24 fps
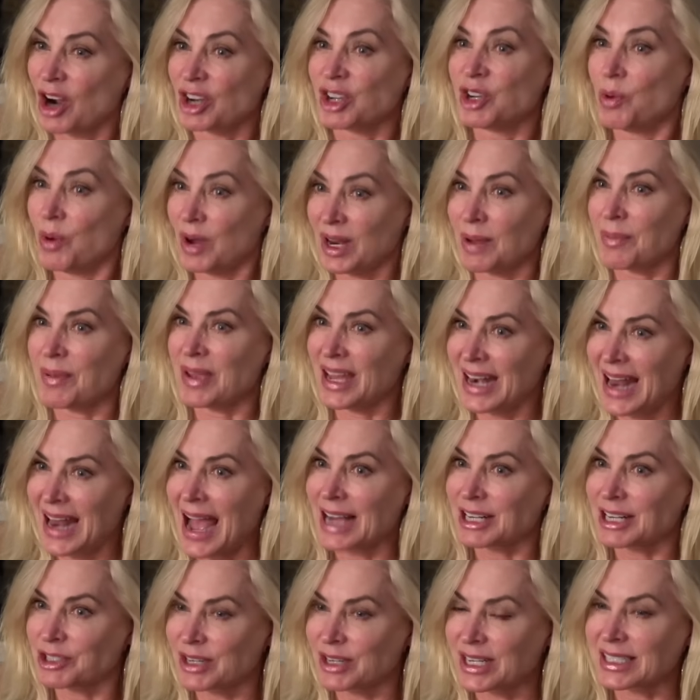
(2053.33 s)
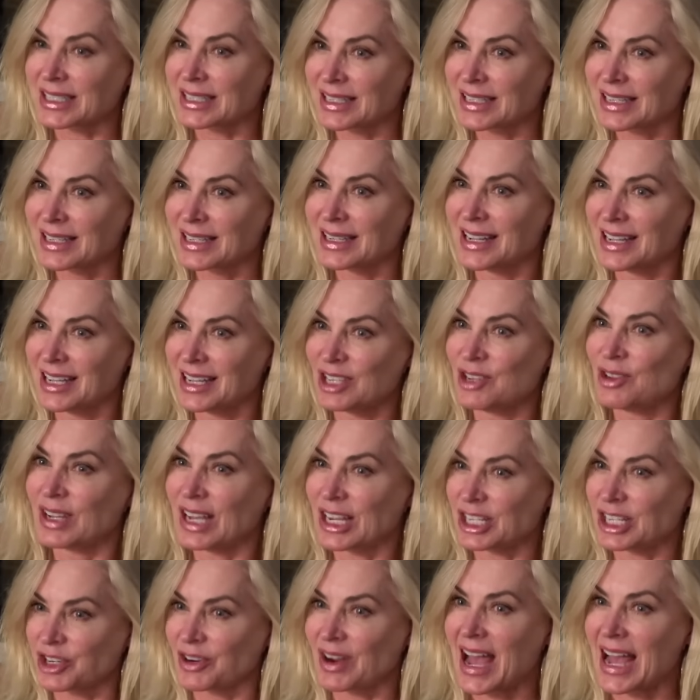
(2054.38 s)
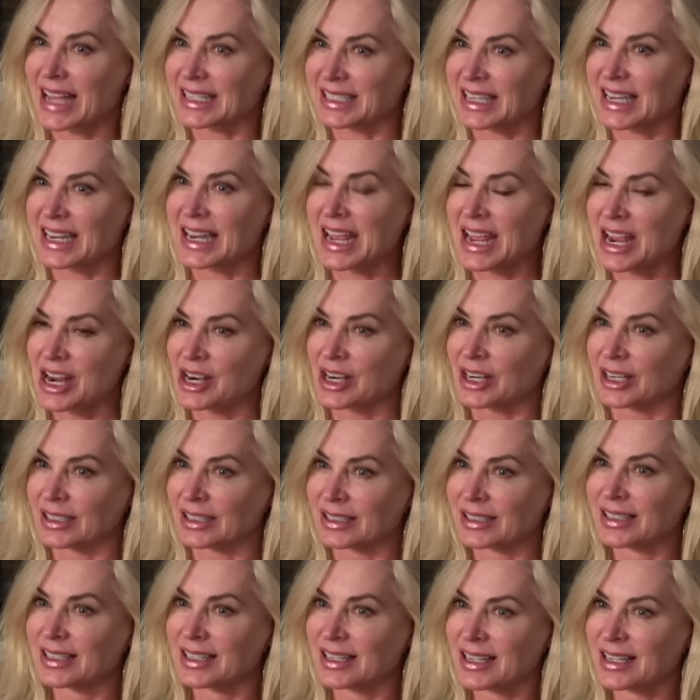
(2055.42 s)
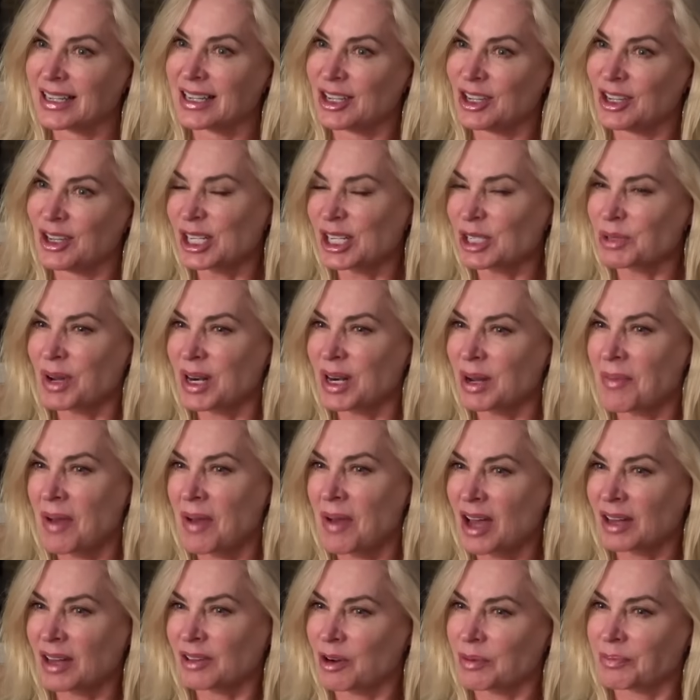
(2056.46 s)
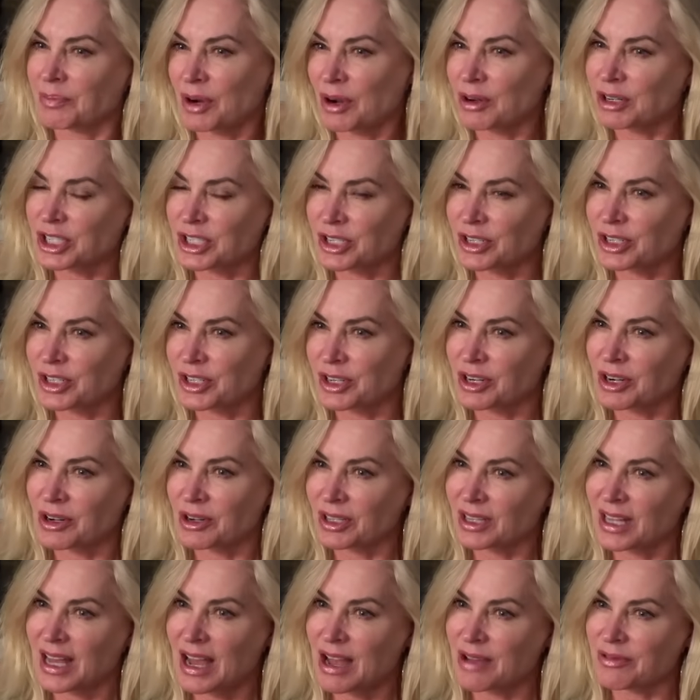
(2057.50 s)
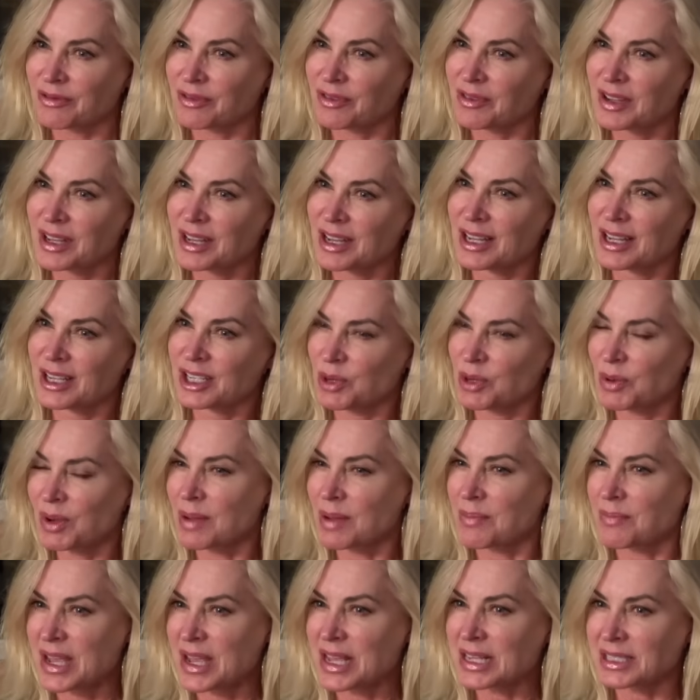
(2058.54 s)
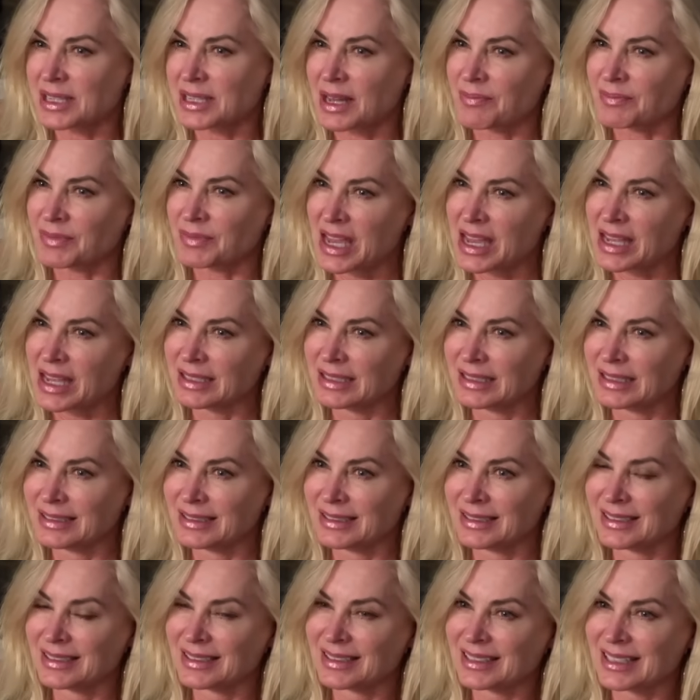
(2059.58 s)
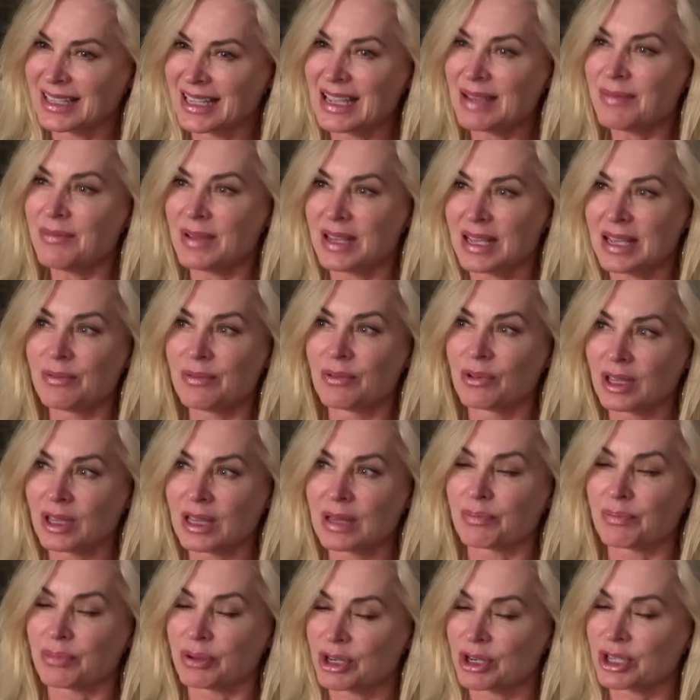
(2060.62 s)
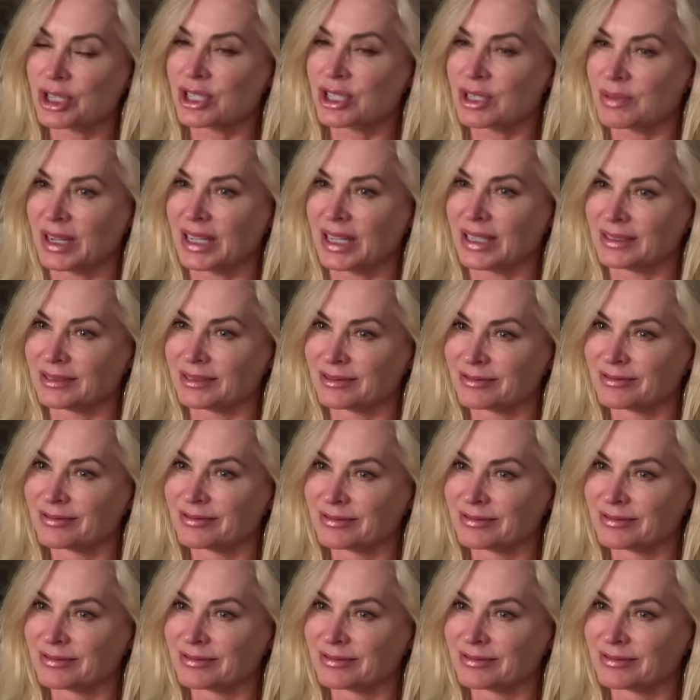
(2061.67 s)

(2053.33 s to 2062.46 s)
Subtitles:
You want to be an actress? You get your ass in here. You just want to model for brochures your whole life? You want to be something? He really pushed me.